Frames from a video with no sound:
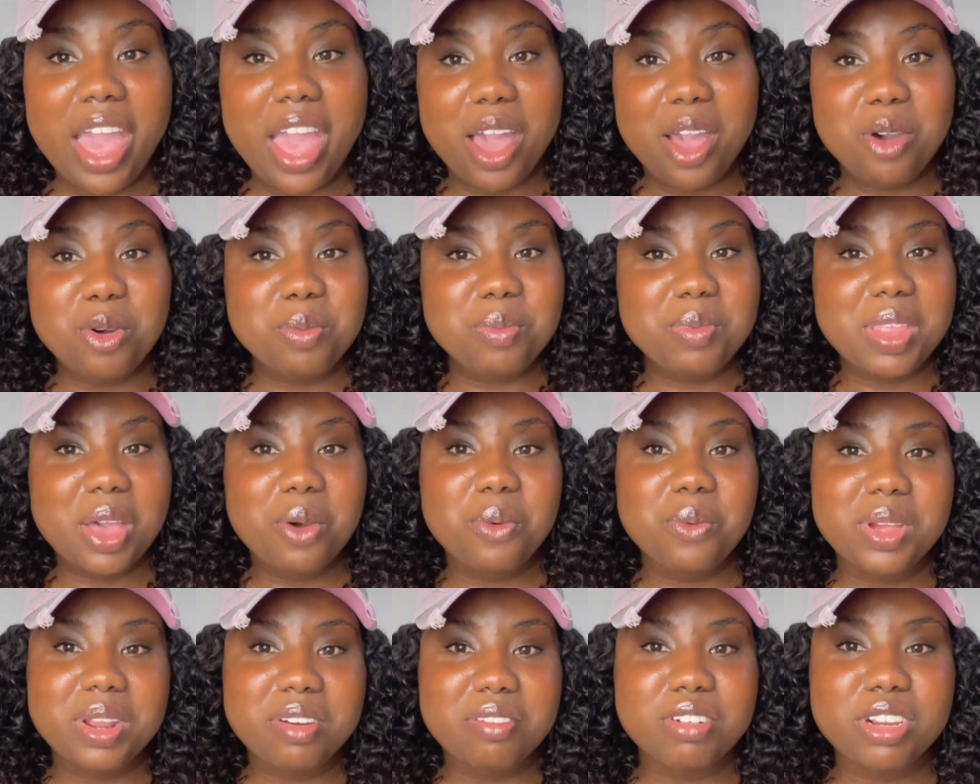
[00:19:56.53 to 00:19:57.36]
I hope that
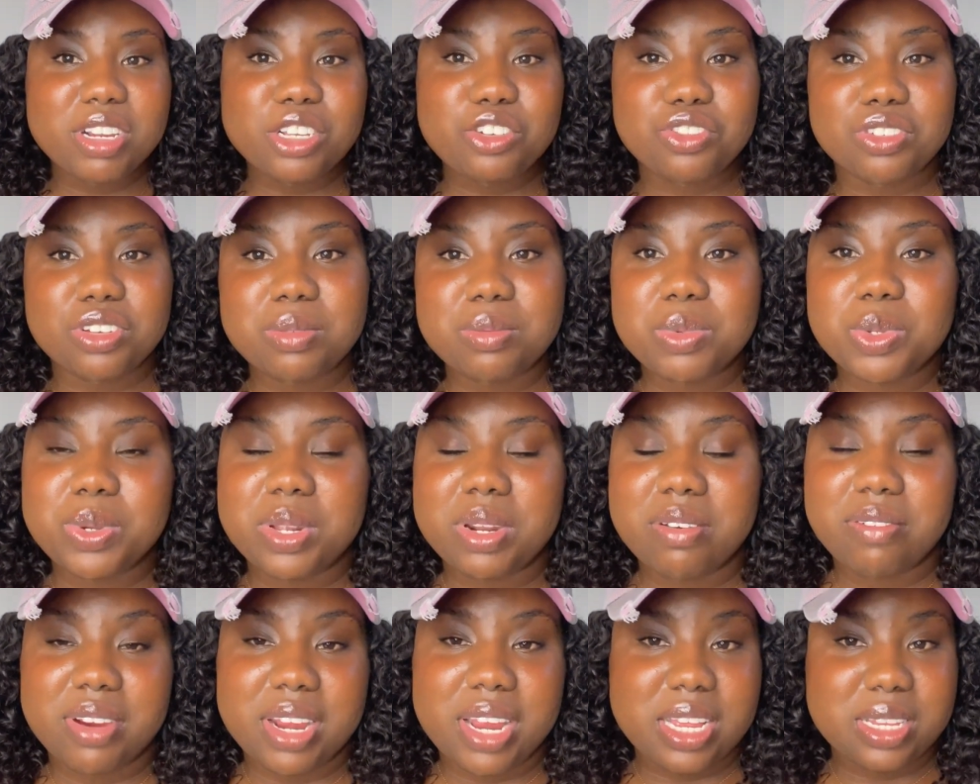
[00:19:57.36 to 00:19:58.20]
whatever dreams,
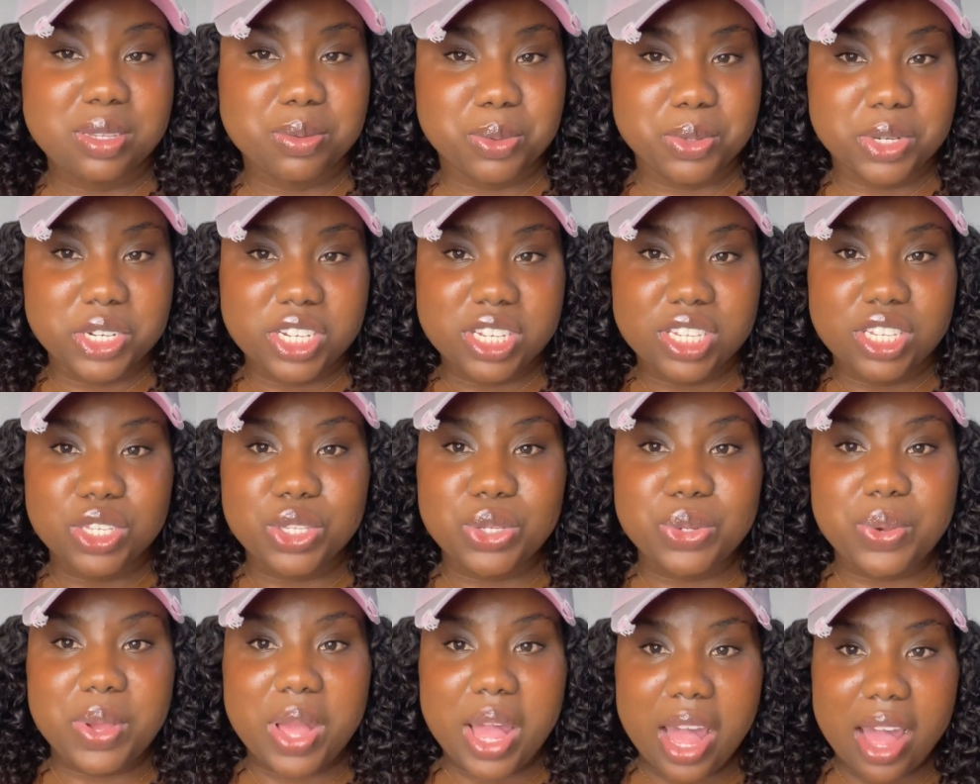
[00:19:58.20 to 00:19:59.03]
whatever aspirations
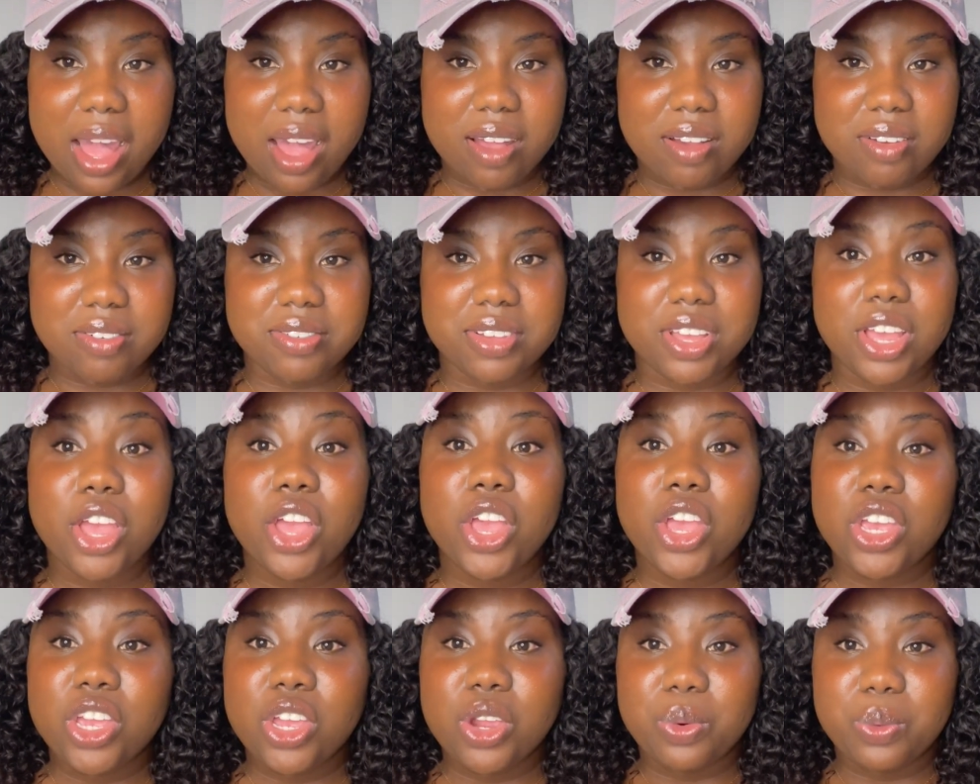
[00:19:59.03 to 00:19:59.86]
you have,
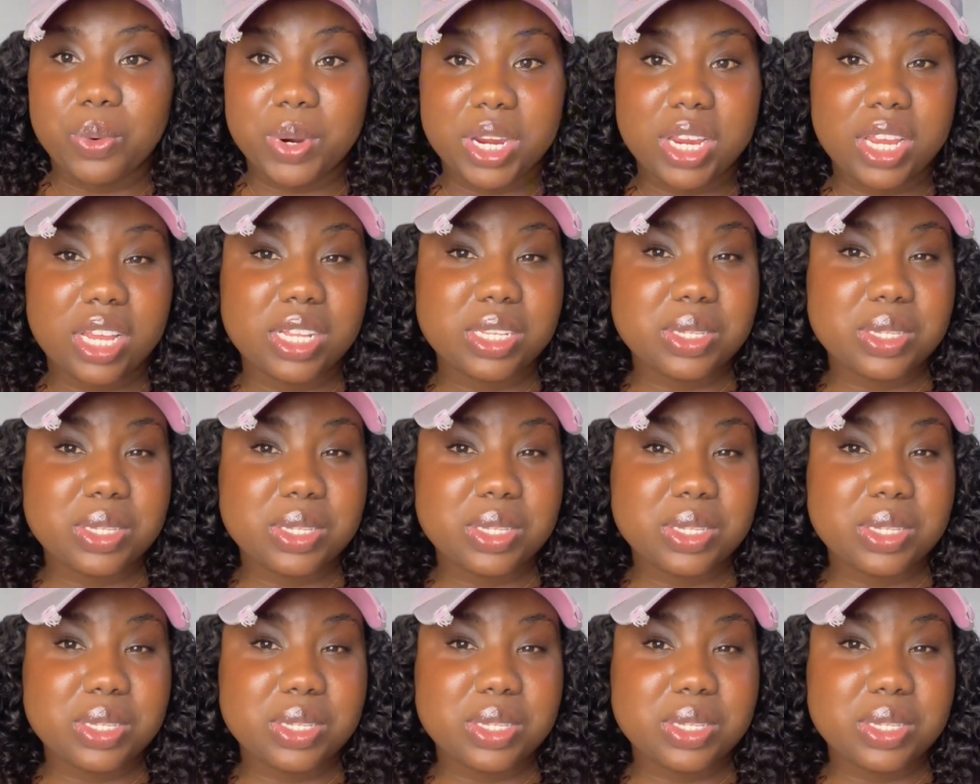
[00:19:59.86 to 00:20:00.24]
you're working